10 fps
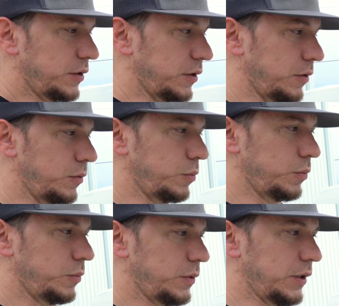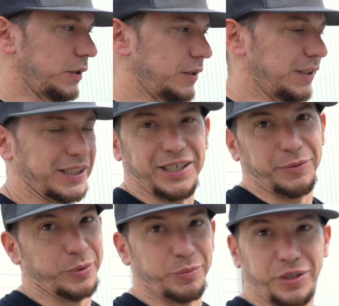So I
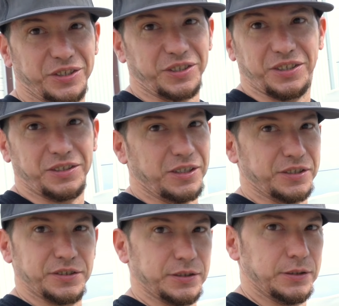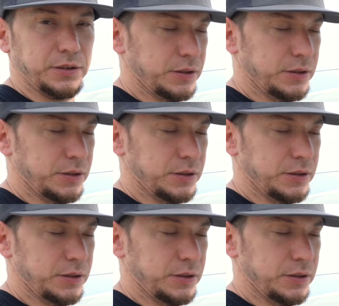can't put a price on it, honestly.